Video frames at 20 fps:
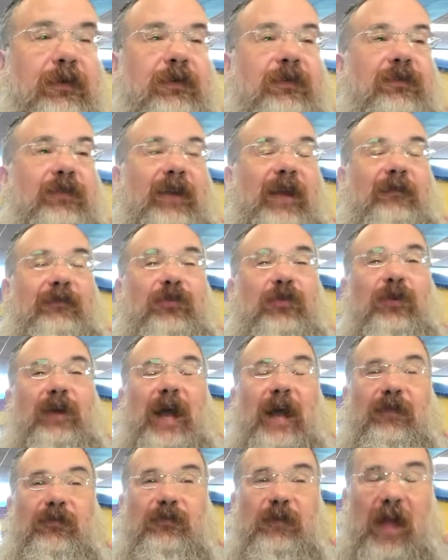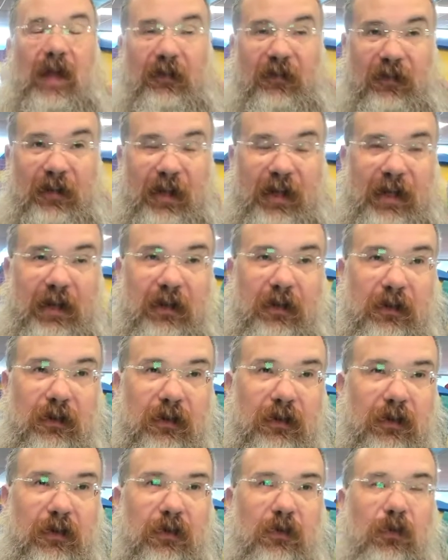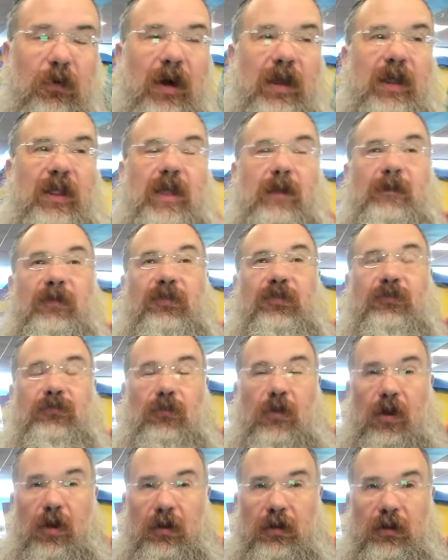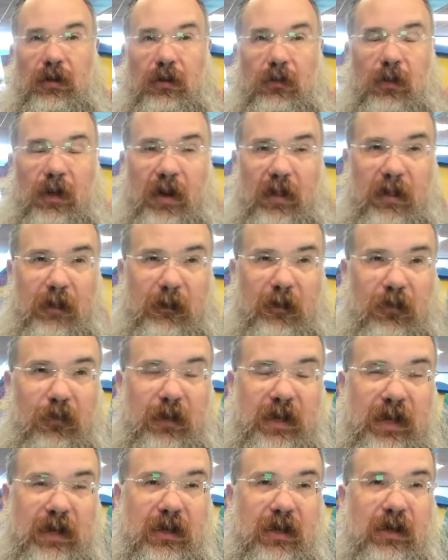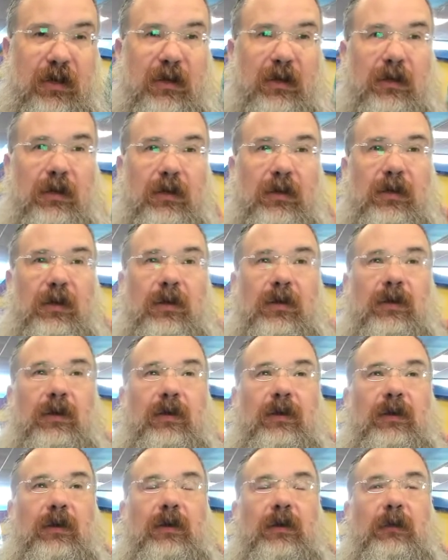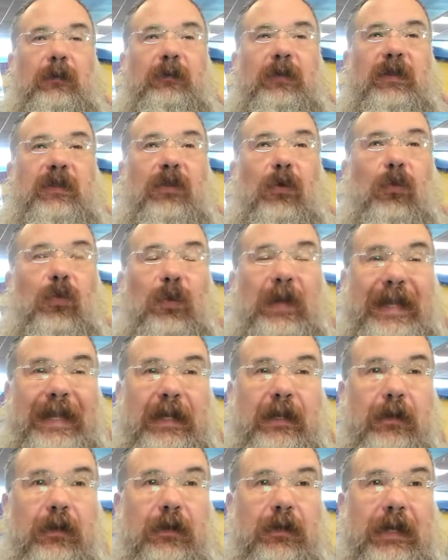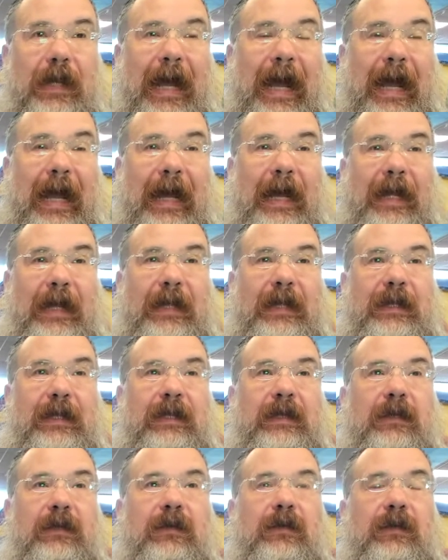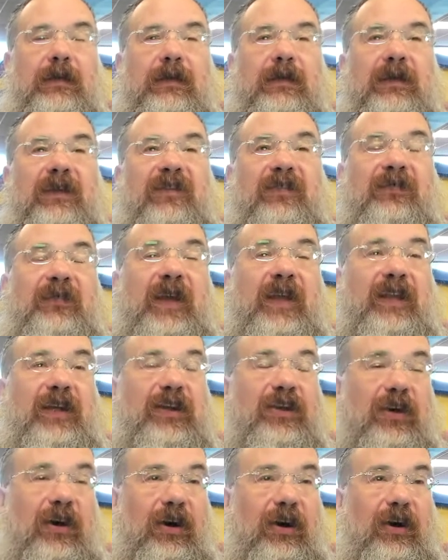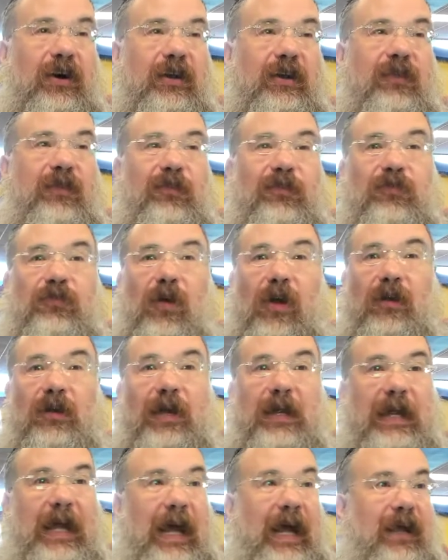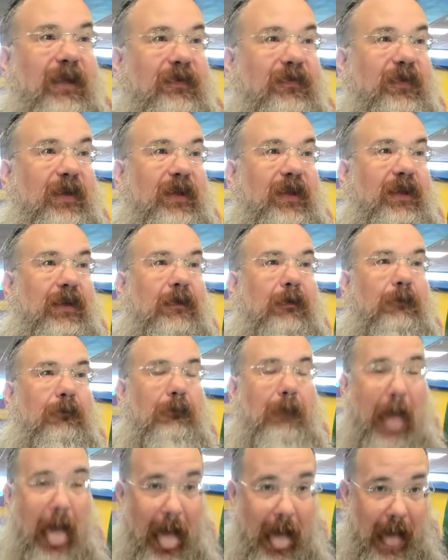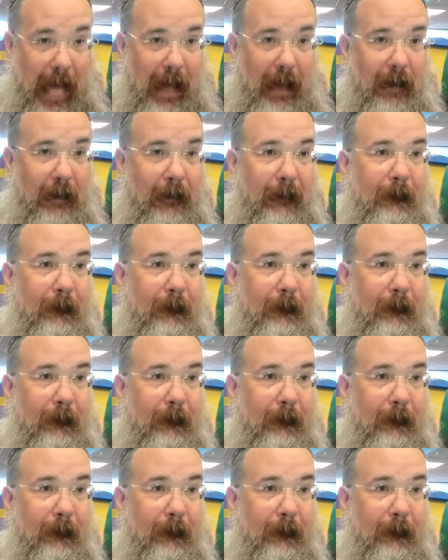So you have two guys wrestling. One of them is stronger, one of them is weaker, but the weaker guy is feeling good, and the stronger guy is feeling blah.